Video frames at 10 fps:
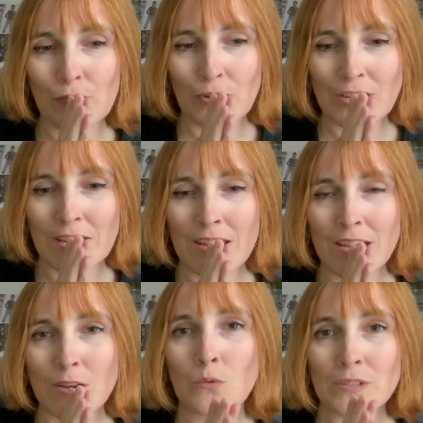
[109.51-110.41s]

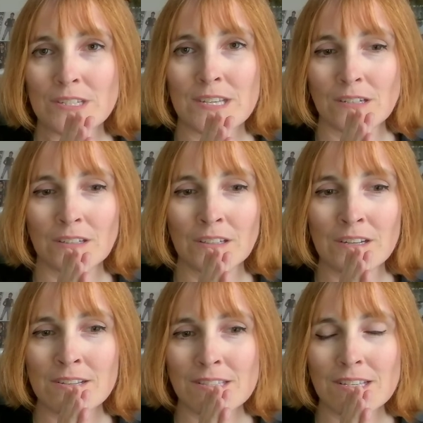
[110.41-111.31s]
freaking
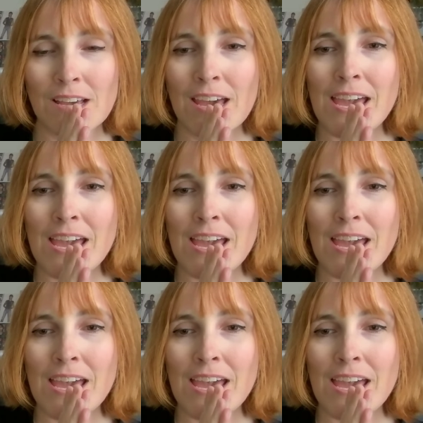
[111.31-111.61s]
ridiculous.